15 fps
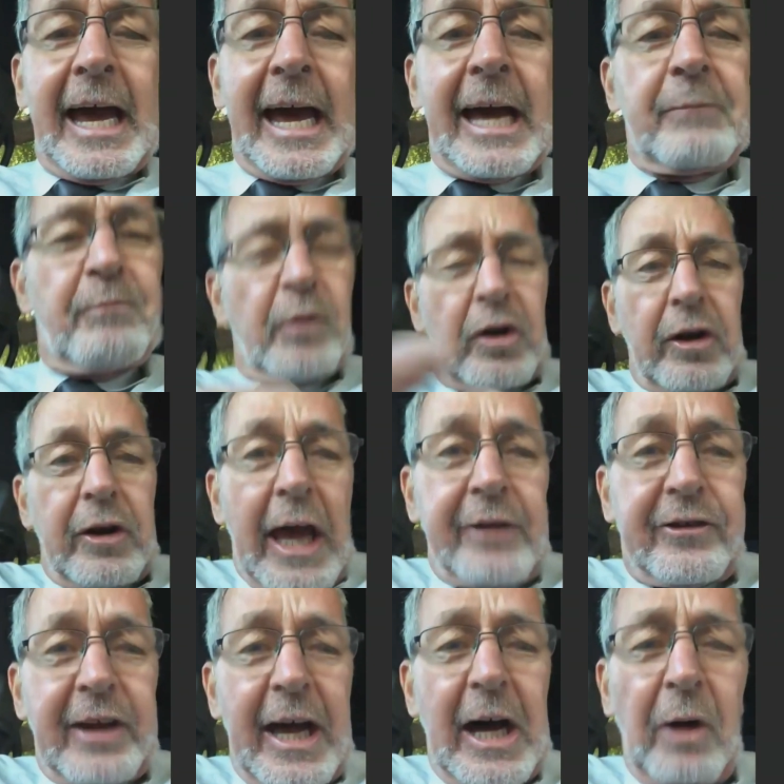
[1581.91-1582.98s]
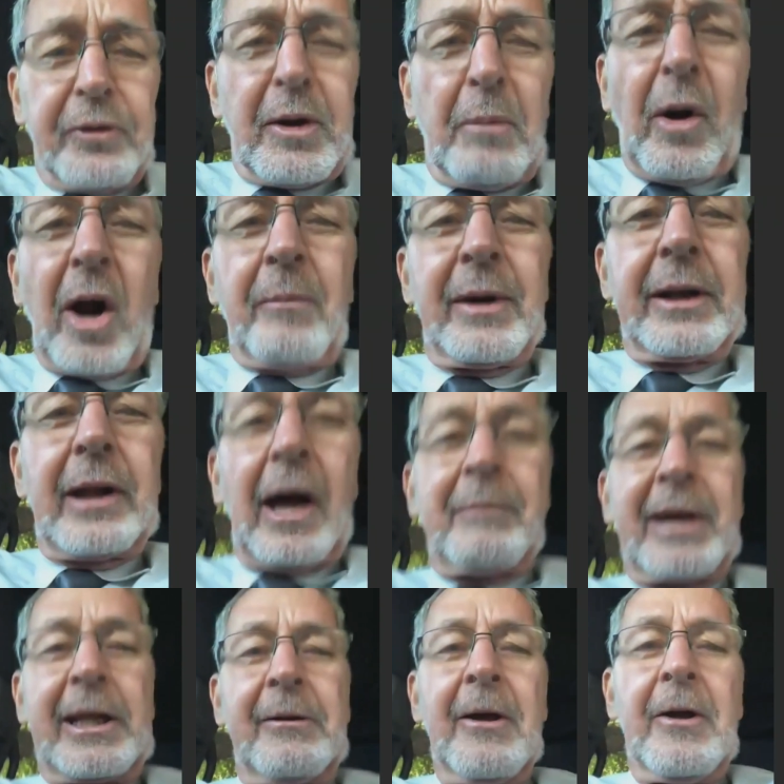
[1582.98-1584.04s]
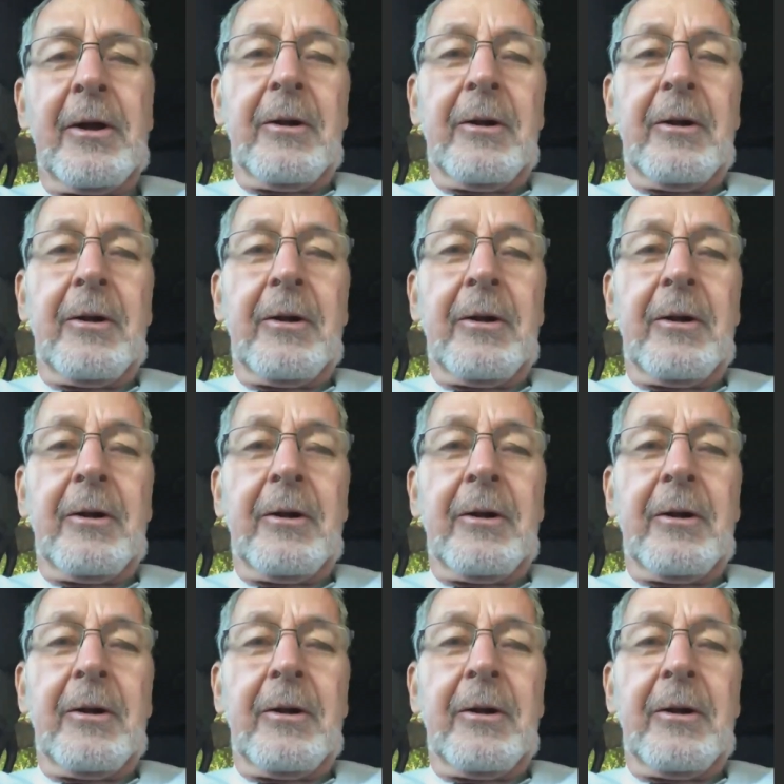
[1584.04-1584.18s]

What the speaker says: And as the health department, I mean,